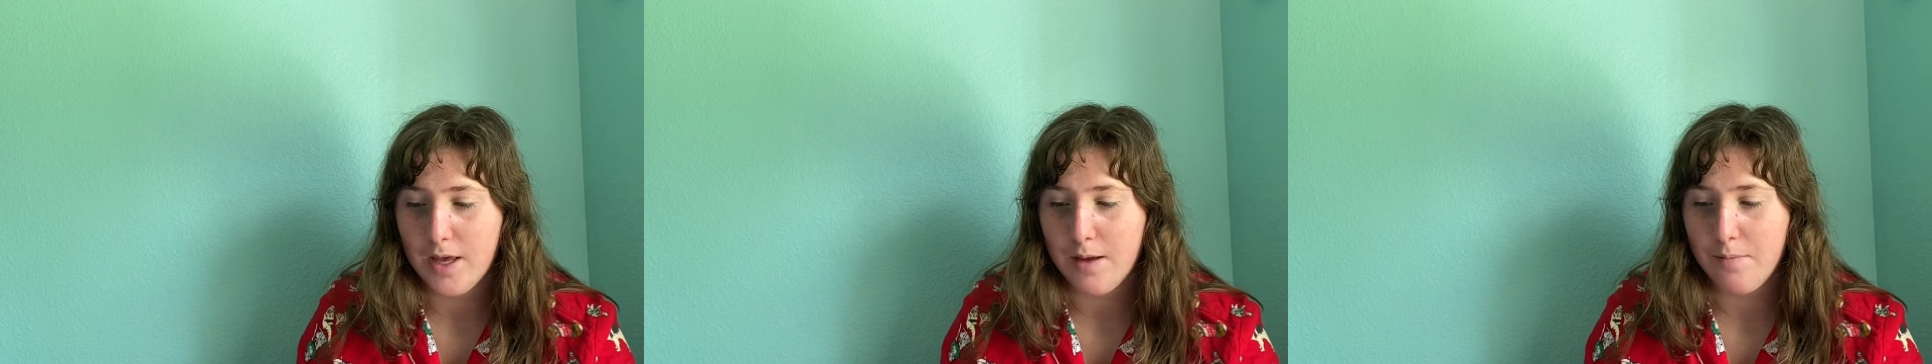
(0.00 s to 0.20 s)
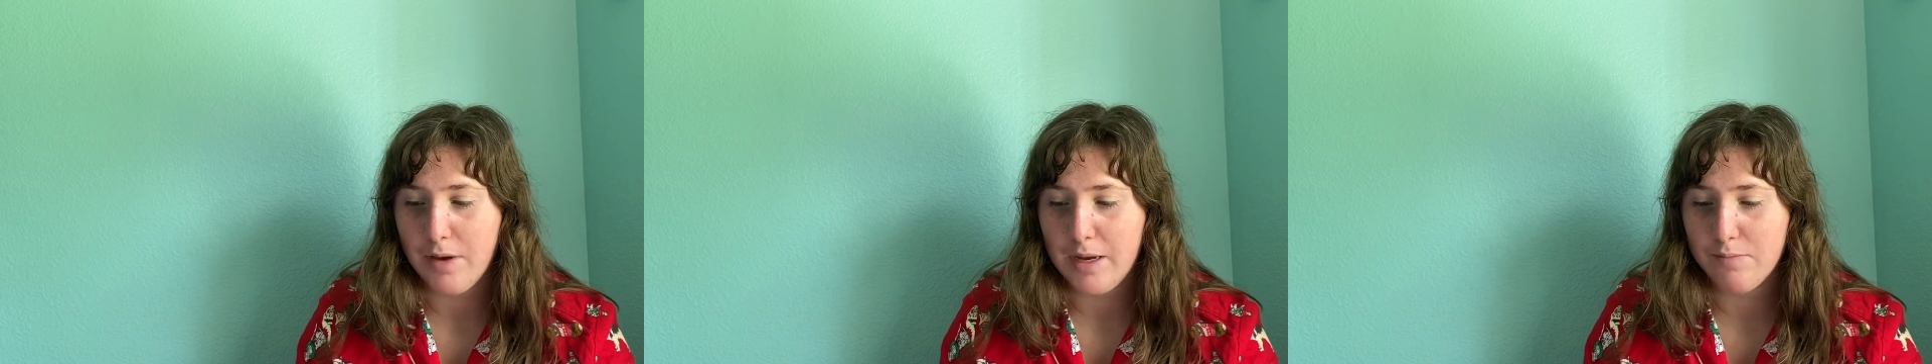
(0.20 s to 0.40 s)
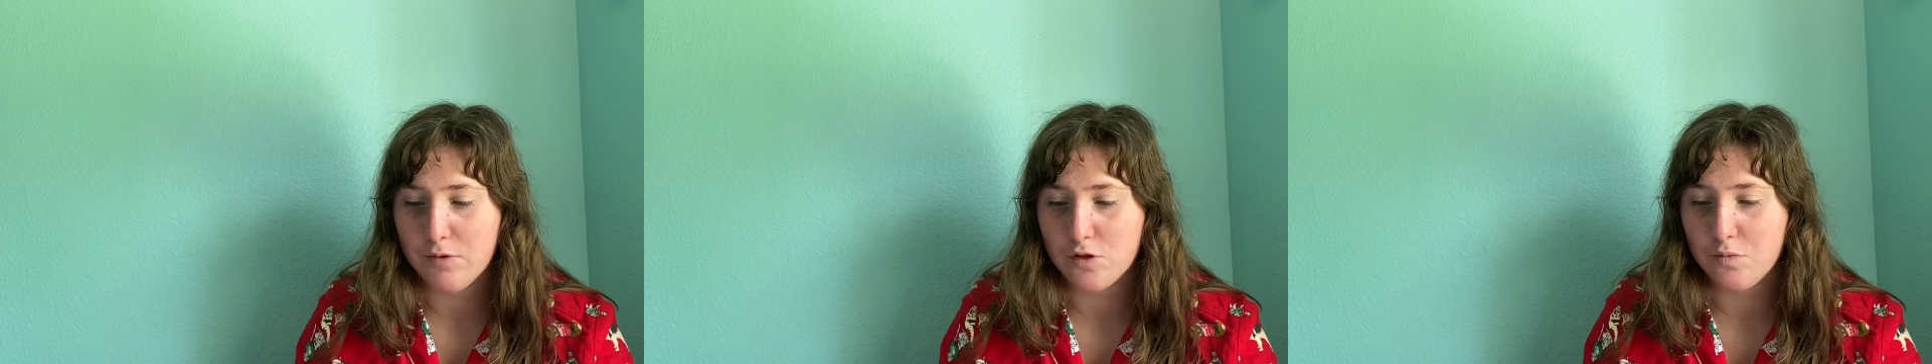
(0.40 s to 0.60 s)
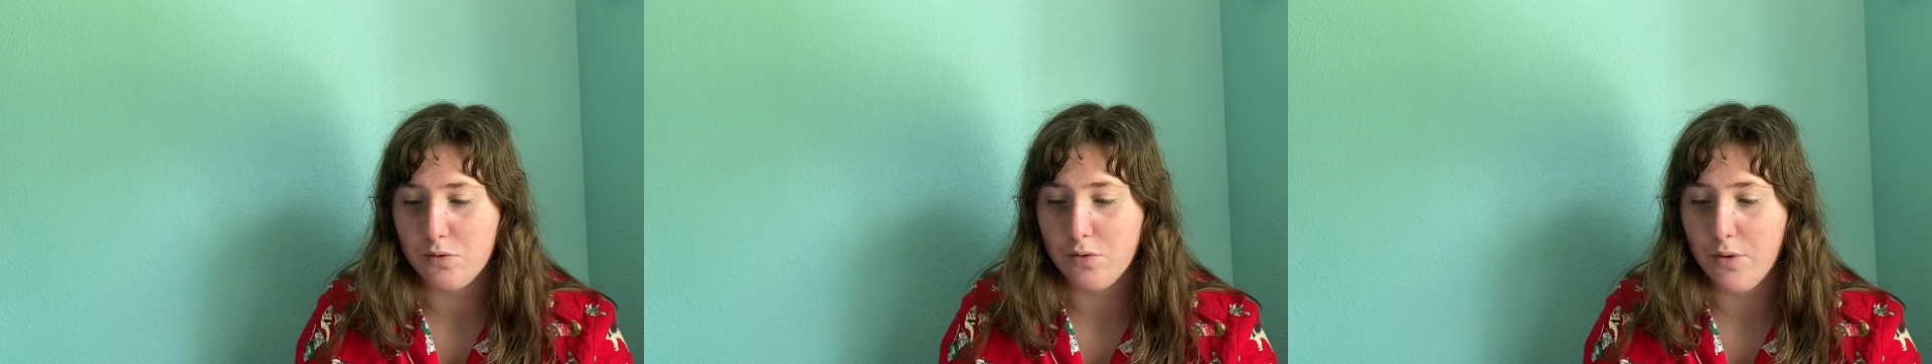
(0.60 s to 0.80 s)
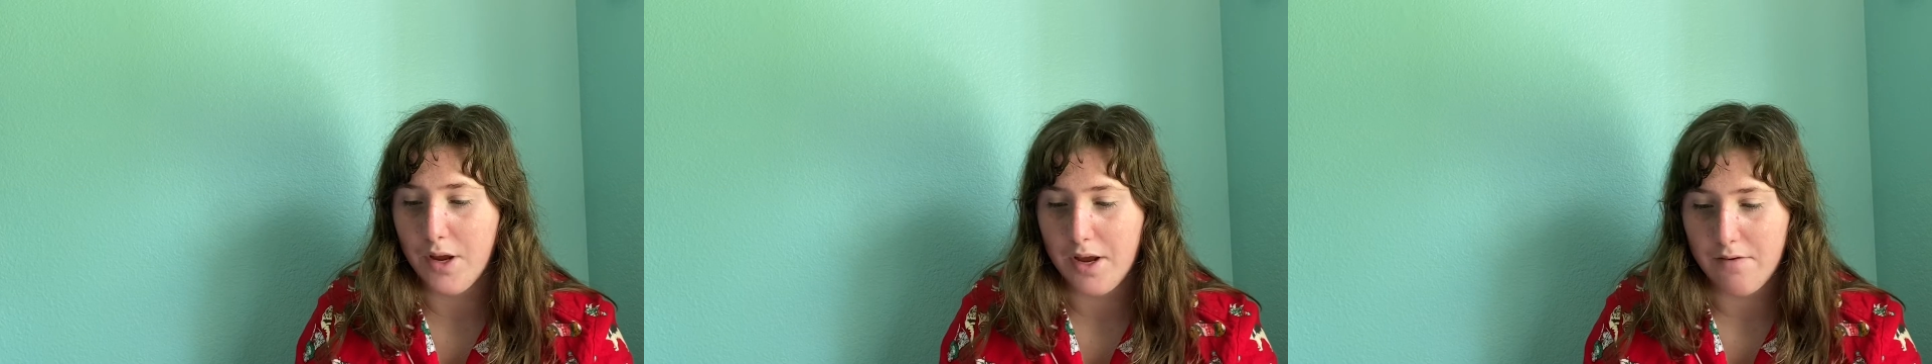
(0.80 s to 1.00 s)
Papers
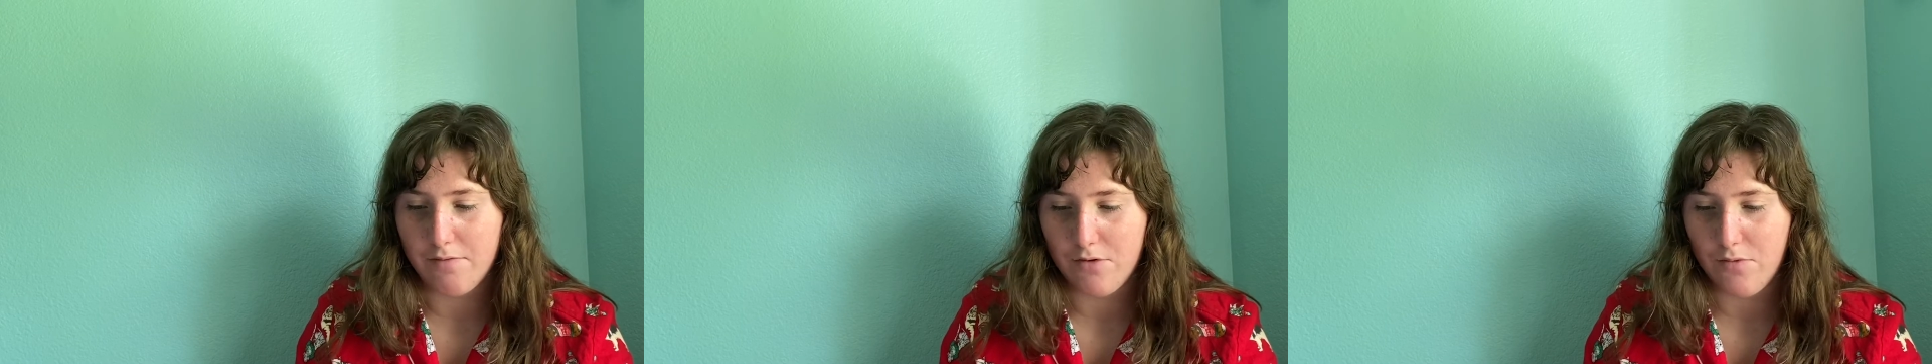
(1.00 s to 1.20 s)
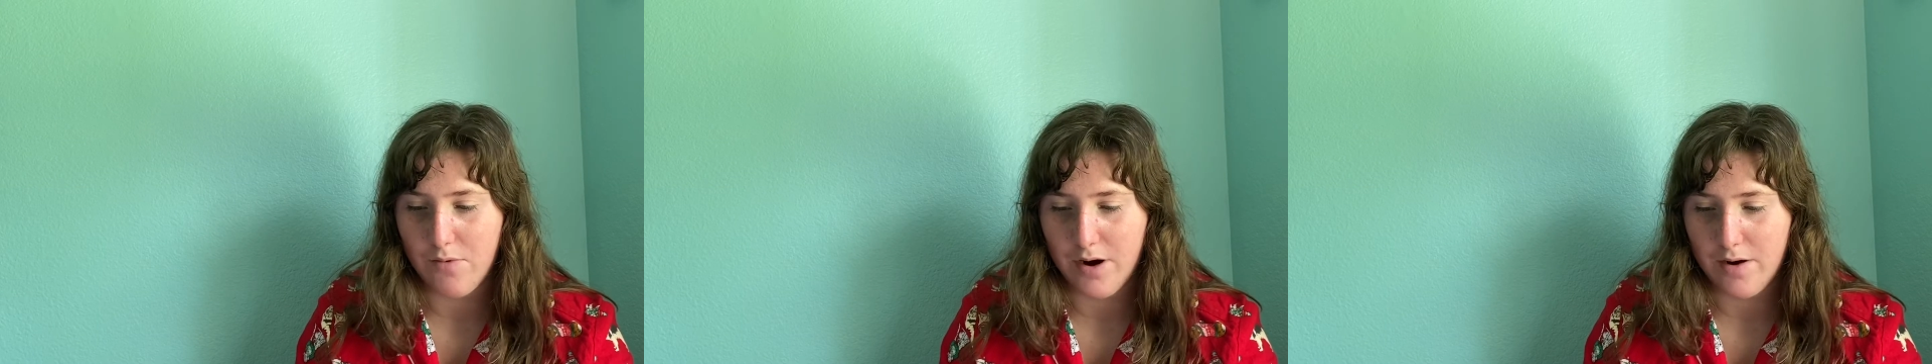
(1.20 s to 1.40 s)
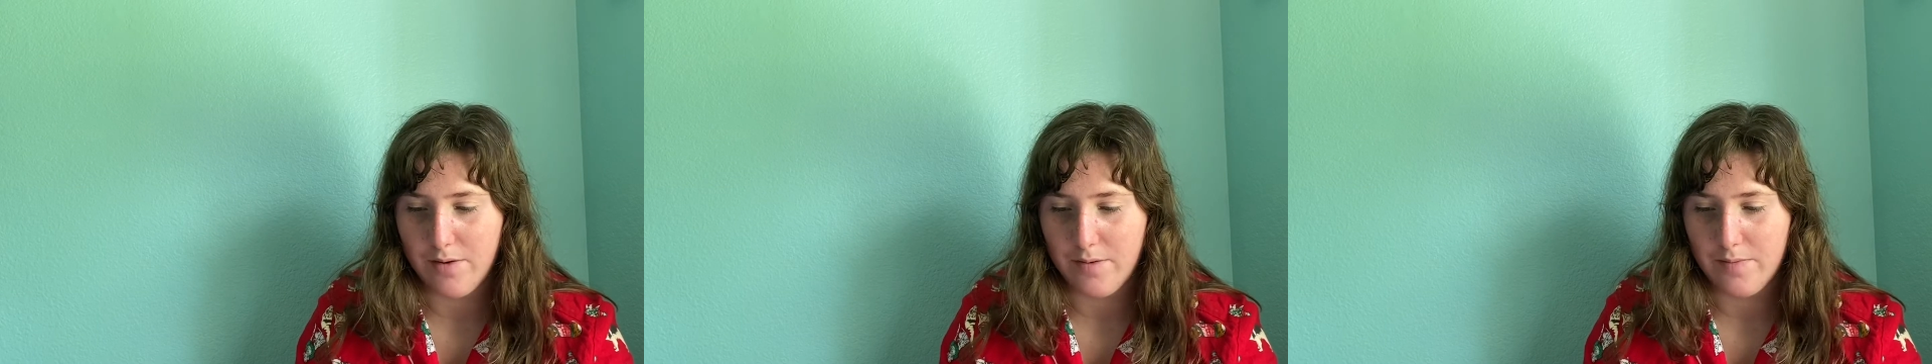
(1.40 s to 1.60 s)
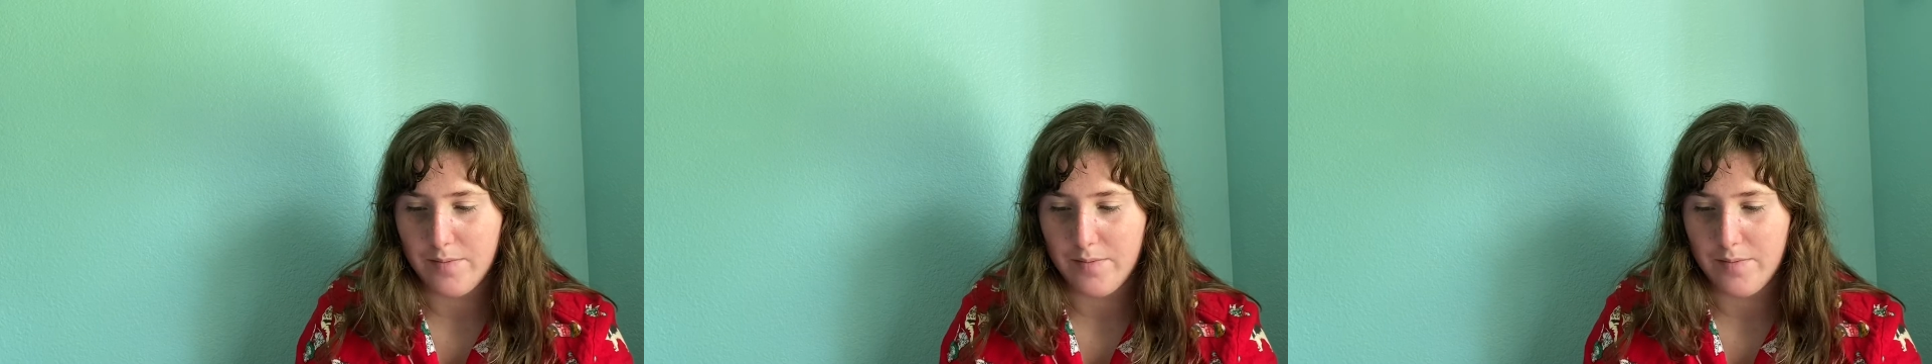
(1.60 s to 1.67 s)
blew everywhere.